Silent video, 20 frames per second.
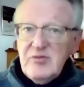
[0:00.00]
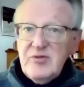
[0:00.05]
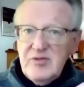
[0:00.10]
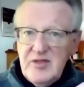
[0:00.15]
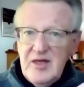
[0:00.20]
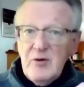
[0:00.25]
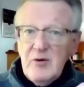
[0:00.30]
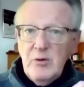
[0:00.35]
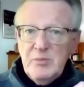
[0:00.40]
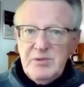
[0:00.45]

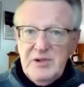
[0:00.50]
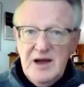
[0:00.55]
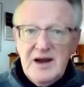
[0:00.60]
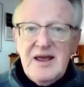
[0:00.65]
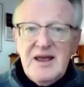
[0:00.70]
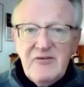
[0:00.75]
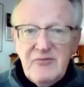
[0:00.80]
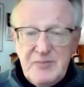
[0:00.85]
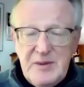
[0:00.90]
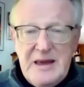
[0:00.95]
There were plenty
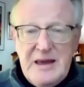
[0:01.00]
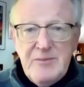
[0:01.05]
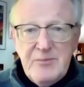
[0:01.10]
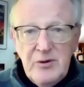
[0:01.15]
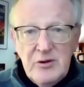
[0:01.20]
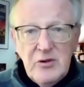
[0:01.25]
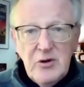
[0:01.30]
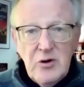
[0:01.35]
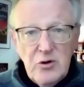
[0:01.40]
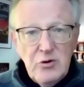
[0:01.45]
of
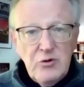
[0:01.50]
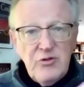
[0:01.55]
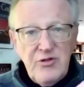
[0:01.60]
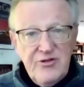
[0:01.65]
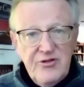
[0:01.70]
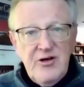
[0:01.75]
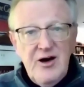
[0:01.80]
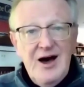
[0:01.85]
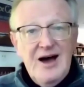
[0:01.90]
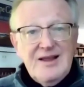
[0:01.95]
people who
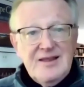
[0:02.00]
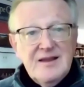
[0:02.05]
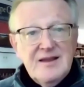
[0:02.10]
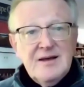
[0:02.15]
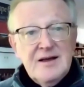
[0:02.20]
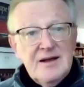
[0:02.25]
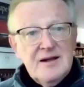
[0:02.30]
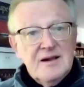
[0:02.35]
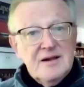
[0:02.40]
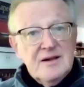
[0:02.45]
thought
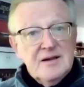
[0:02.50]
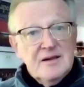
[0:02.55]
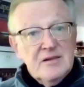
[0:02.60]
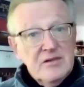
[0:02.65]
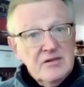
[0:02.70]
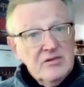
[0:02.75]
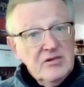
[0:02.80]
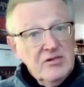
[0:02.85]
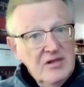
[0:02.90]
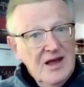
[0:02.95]

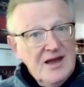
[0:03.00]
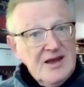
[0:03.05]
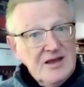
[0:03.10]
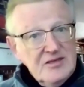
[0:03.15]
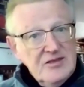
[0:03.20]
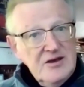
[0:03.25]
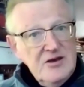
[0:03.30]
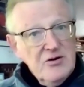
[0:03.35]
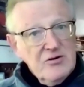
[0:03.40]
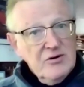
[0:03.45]
like
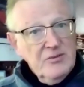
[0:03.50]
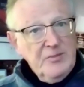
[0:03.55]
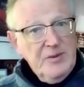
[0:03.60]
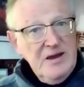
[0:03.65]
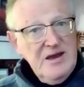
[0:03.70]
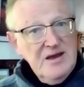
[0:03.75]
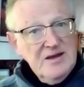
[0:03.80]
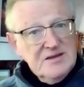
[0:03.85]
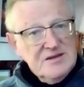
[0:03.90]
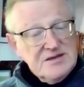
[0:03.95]
the
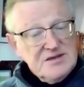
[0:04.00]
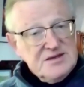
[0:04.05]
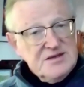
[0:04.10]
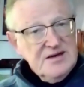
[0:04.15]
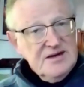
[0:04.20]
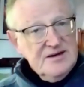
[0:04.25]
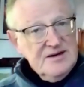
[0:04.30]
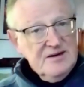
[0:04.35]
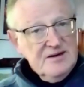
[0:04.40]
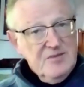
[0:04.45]
Europeans
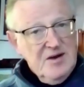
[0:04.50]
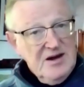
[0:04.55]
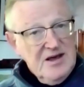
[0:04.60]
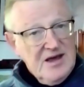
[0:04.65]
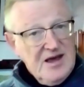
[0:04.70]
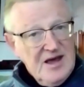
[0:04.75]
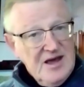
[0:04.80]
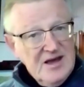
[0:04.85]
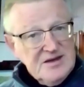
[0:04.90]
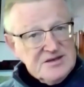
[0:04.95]
did in many
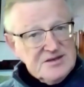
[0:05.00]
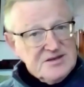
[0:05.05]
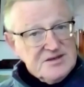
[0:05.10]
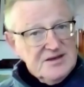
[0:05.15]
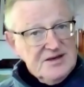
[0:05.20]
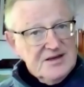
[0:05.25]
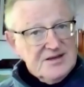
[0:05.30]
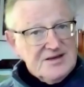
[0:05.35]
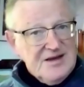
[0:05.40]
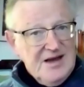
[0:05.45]
cases, the
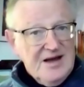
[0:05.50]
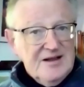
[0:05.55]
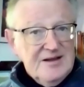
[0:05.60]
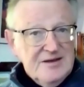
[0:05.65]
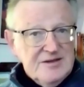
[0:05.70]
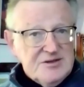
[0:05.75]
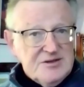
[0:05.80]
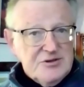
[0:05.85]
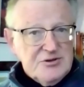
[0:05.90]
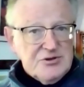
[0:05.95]

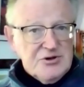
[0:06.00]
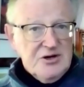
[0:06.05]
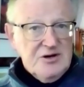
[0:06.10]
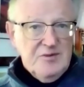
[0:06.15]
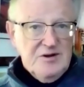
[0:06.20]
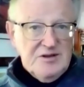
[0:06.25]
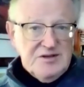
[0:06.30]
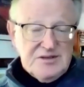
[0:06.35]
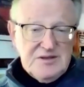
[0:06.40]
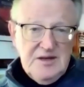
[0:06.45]
Italians and
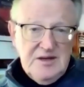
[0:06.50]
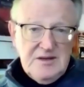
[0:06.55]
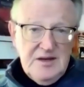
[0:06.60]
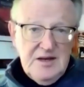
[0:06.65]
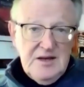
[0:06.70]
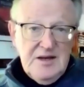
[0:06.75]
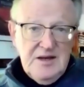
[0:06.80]
Germans, that,